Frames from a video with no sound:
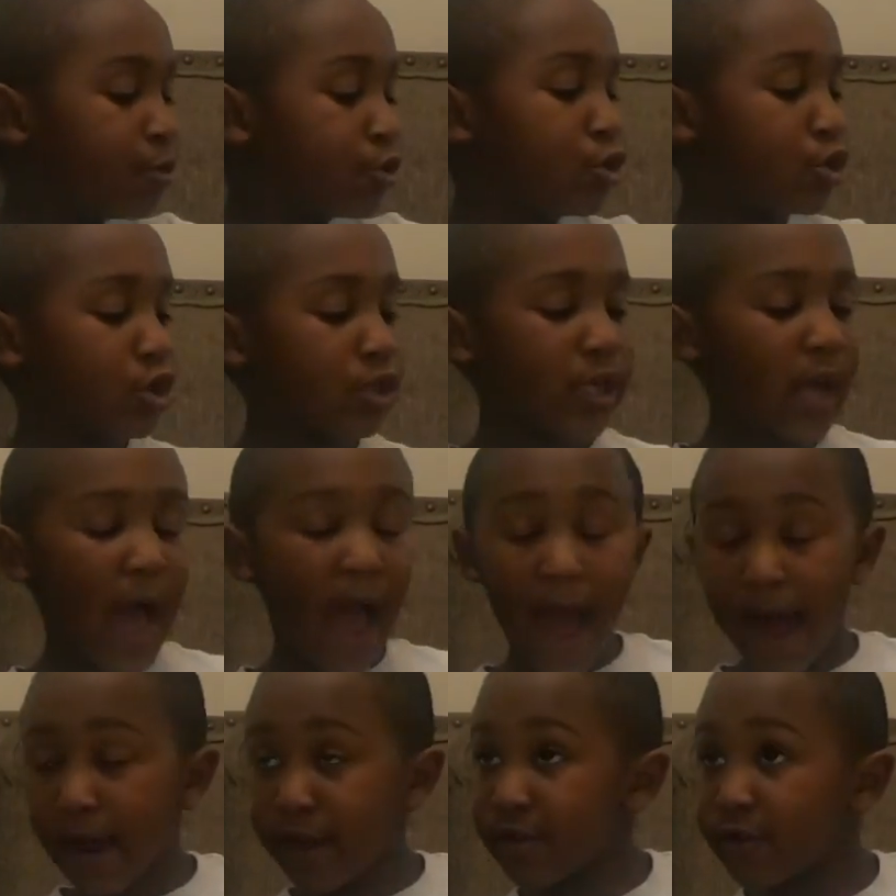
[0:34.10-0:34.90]
just
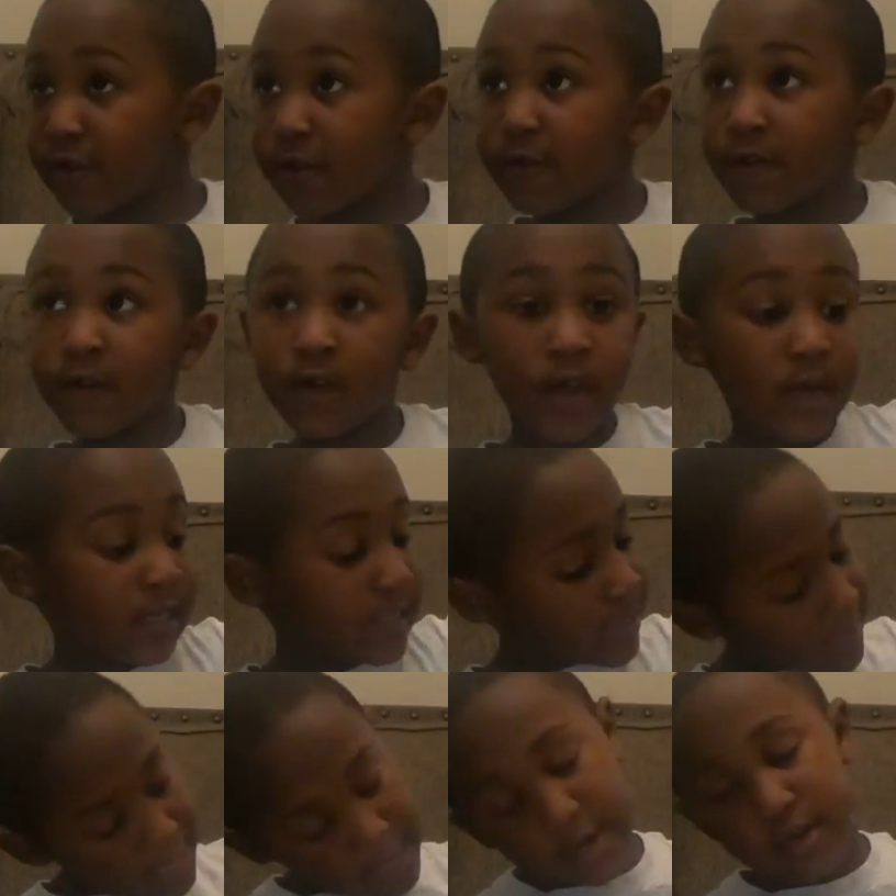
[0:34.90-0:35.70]
add your
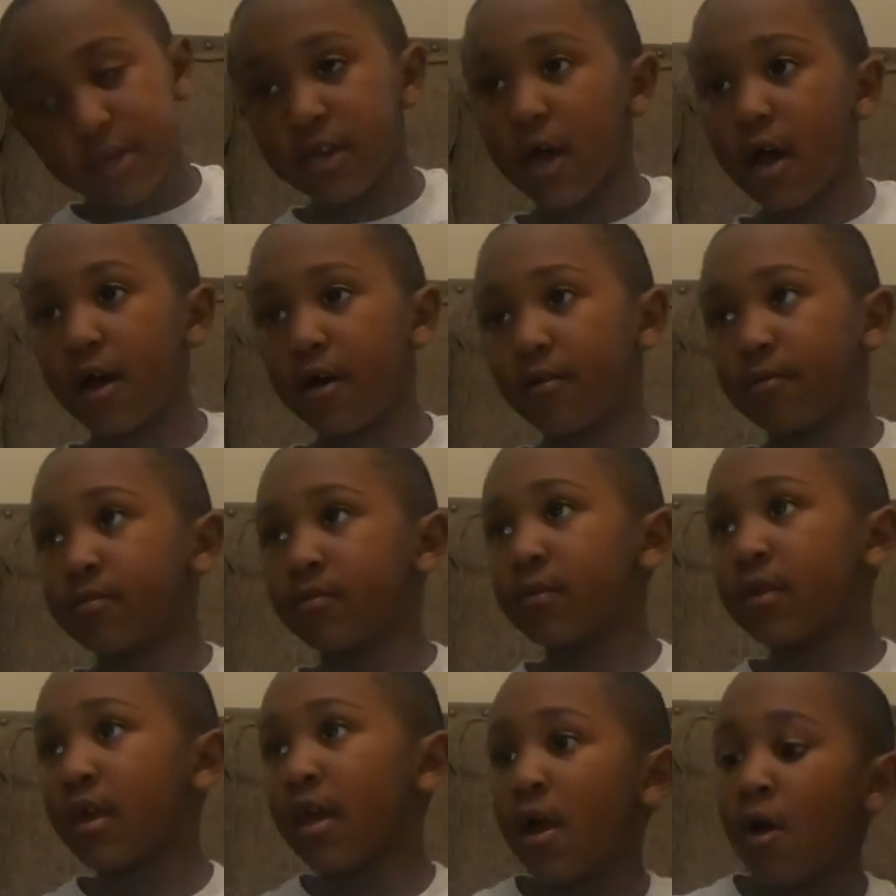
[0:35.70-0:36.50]
Nintendo.
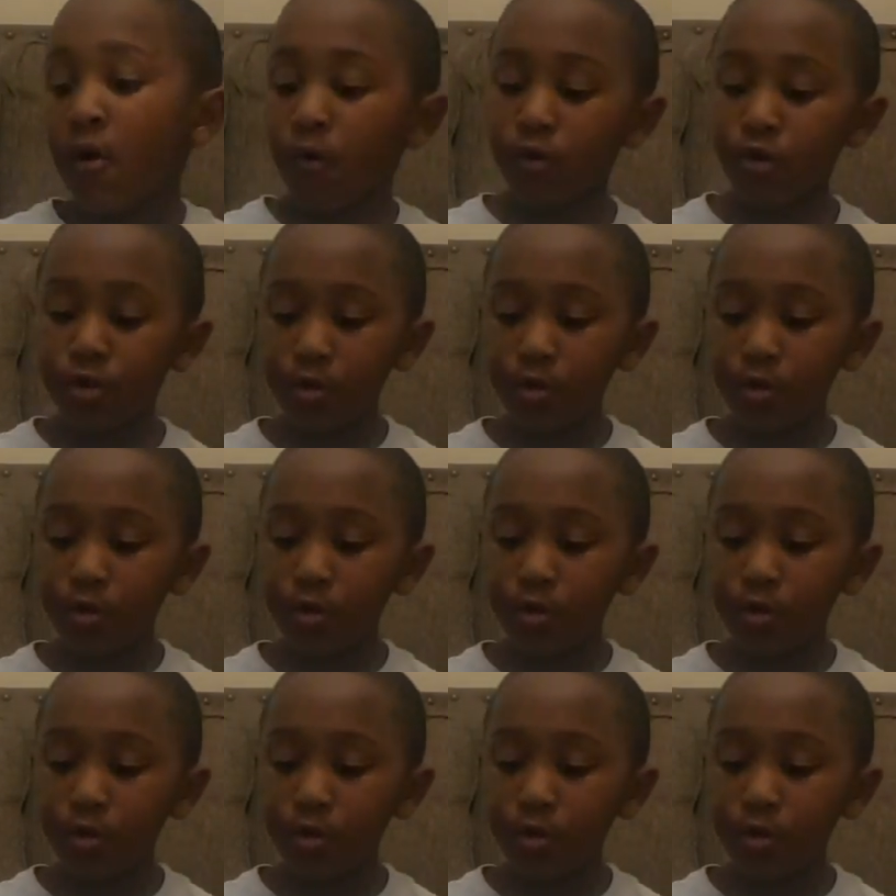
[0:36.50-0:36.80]
Alright, sure.